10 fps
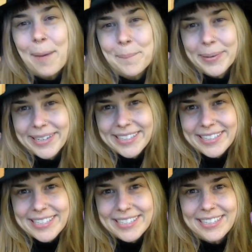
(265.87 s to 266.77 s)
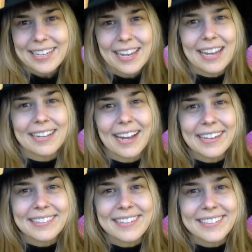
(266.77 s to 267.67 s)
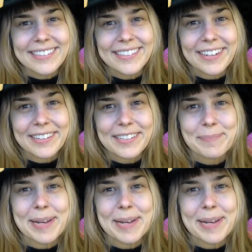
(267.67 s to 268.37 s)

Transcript: But kindness starts